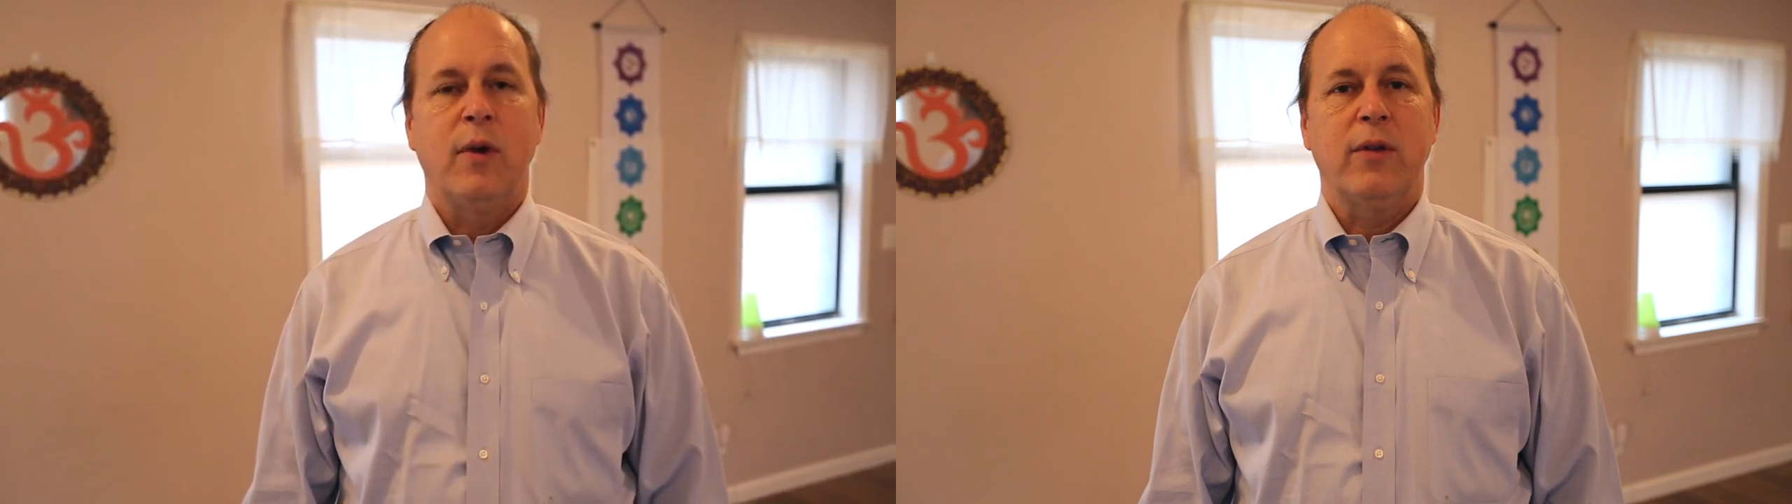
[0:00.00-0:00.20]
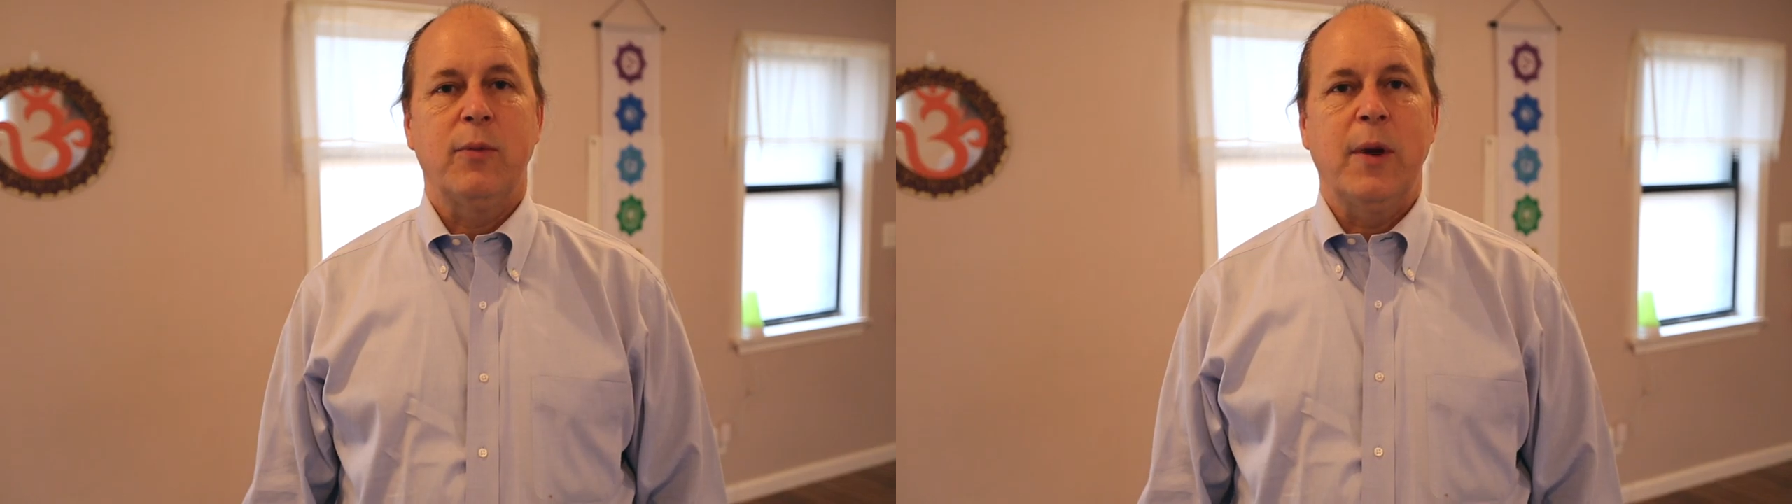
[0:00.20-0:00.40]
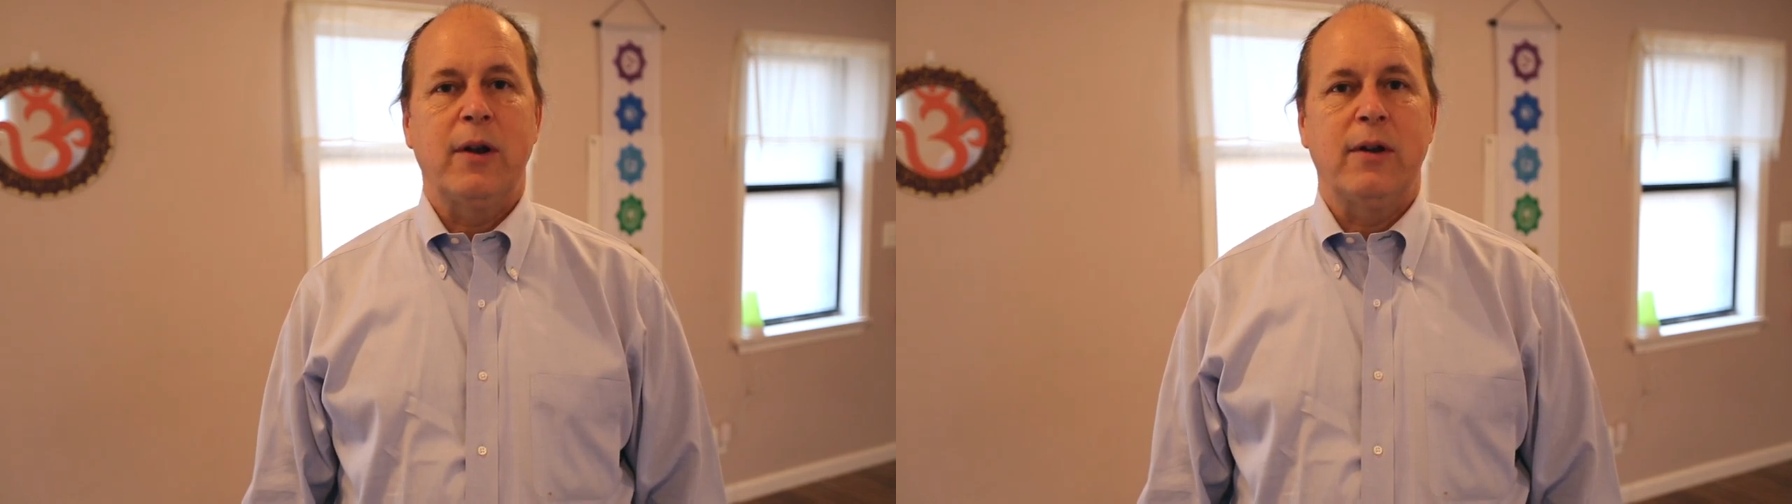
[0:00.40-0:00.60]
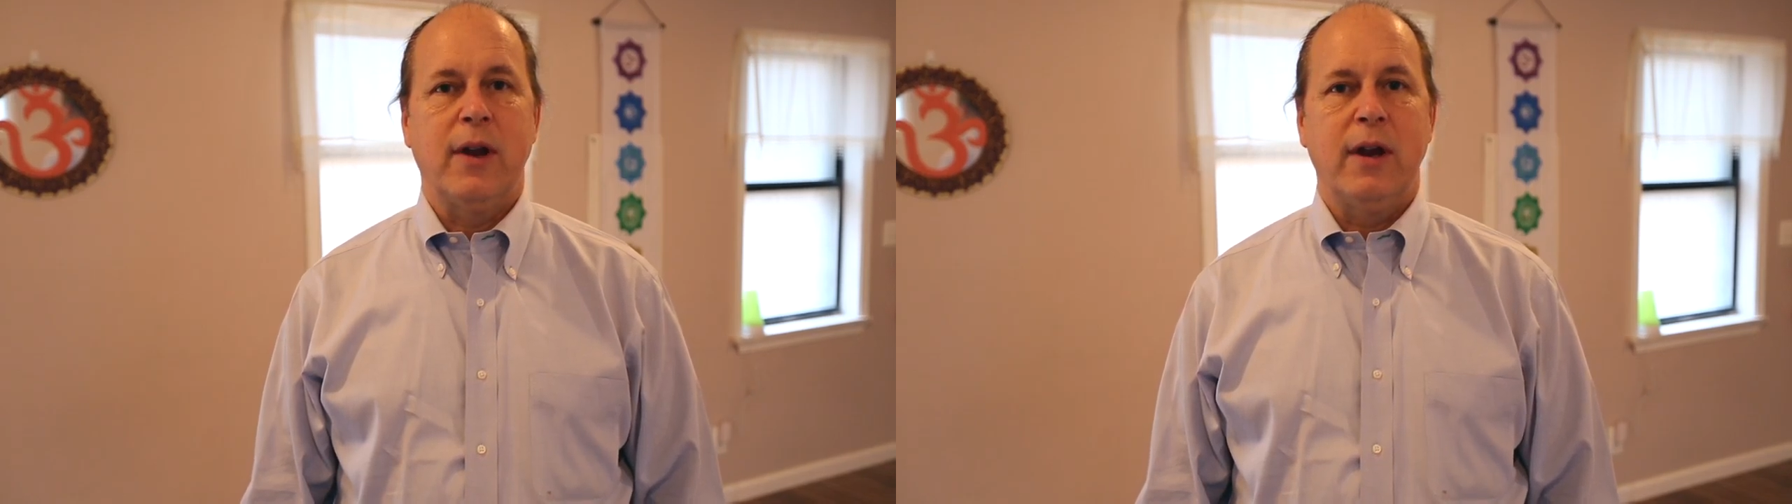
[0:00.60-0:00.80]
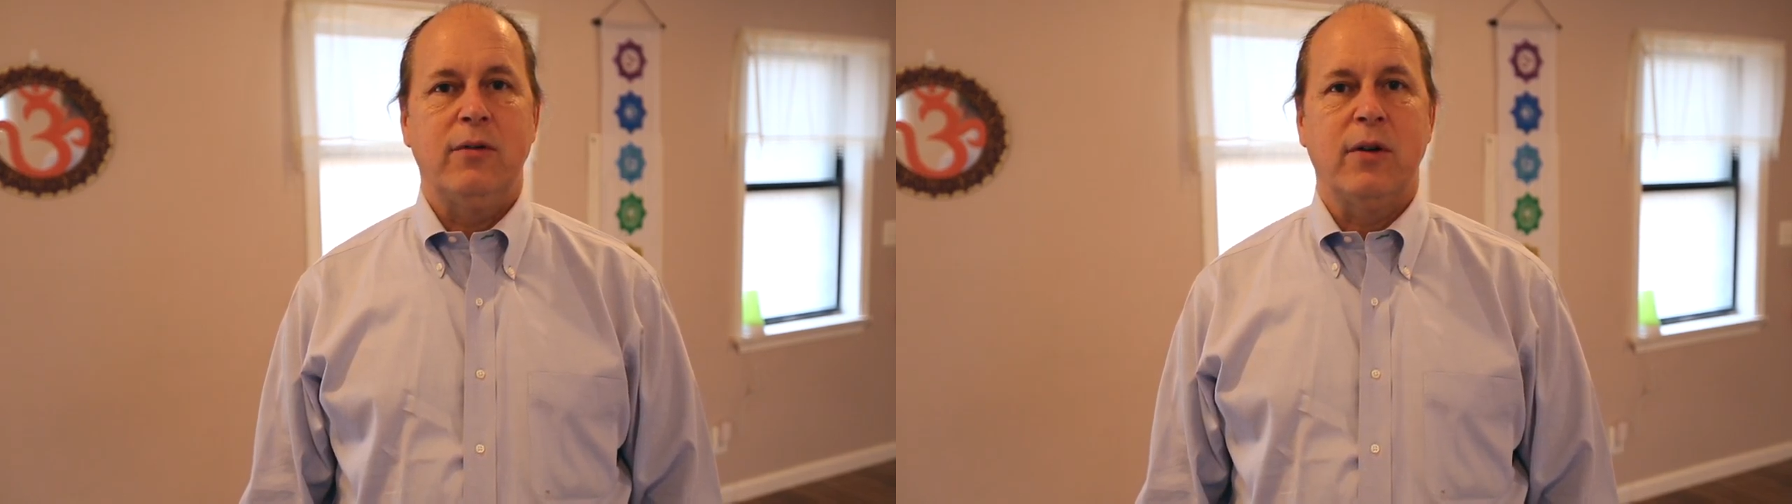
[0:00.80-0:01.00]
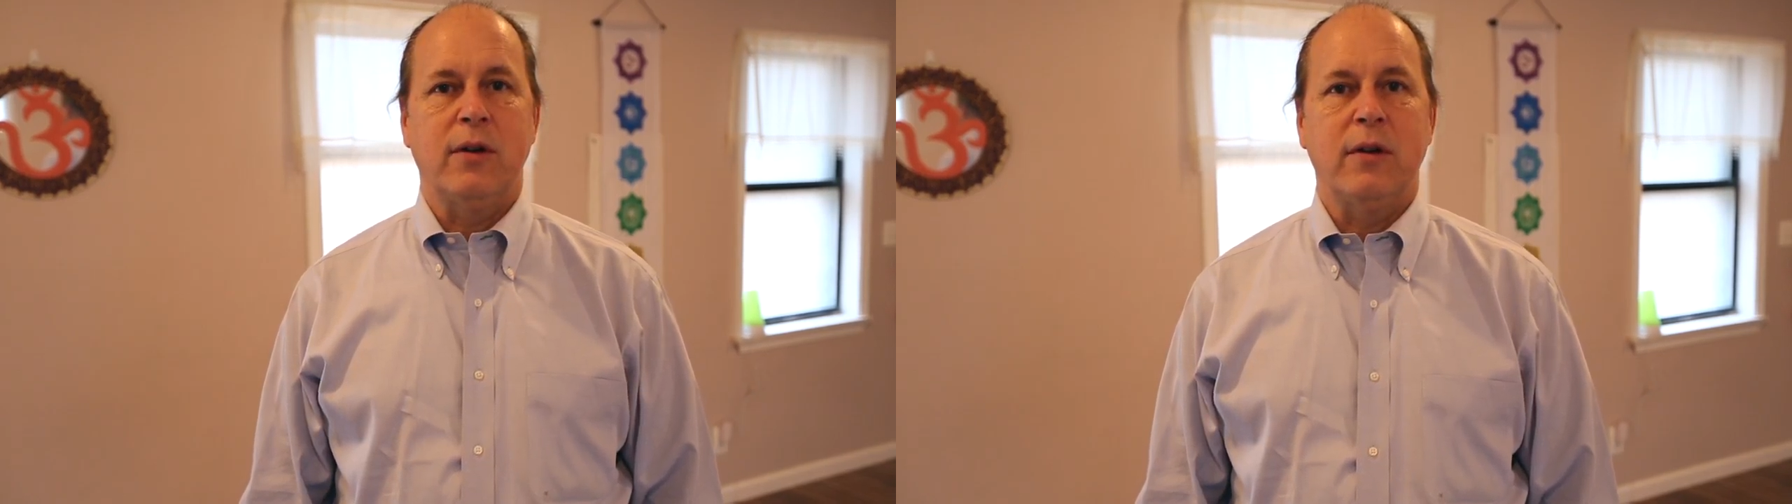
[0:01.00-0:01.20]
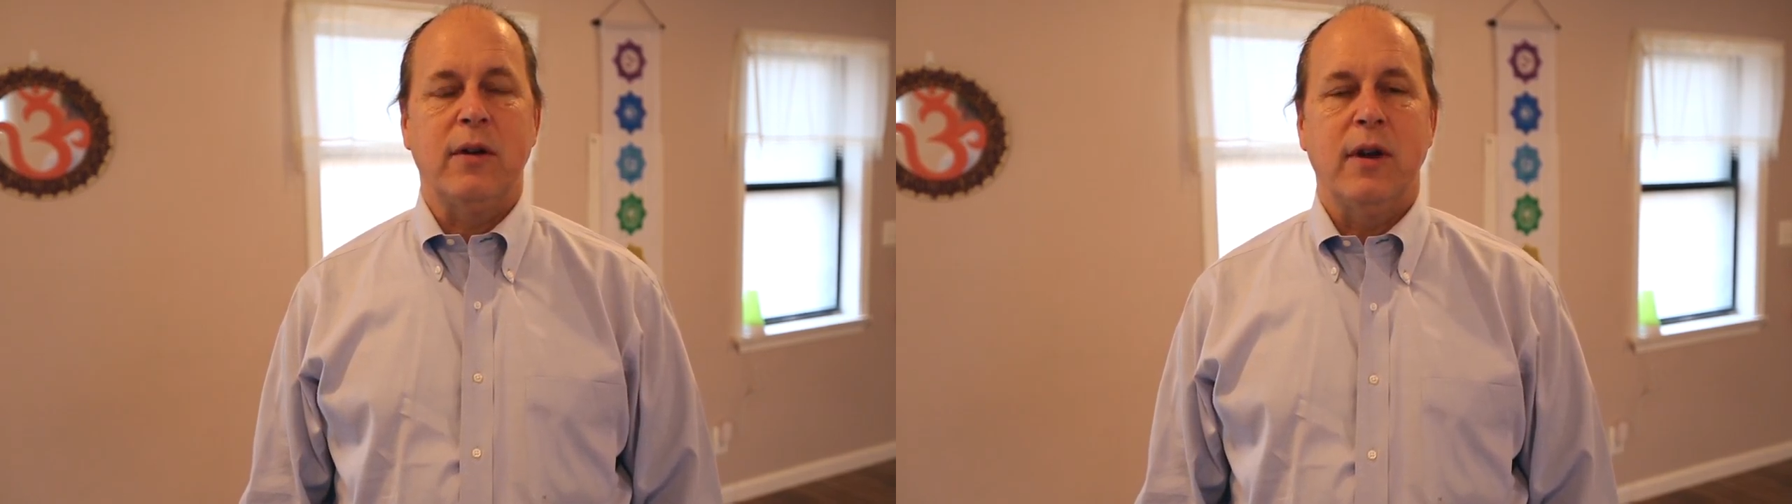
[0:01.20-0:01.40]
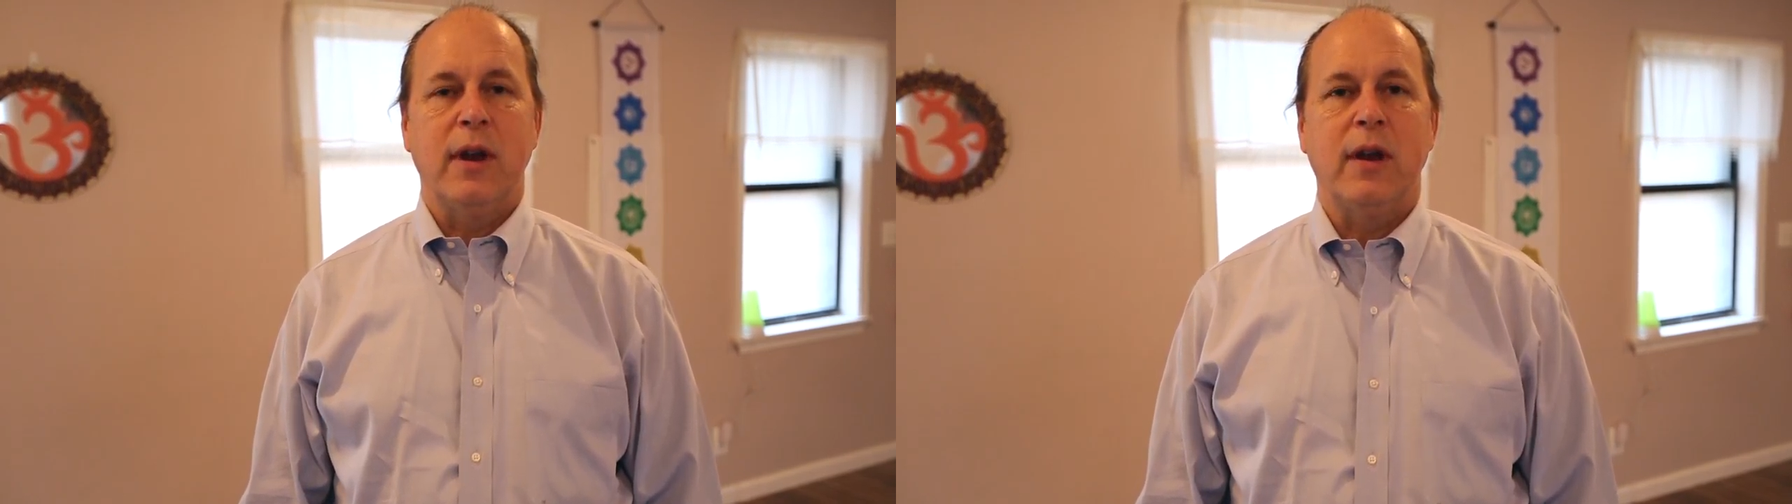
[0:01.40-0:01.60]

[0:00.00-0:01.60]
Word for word: With meditation,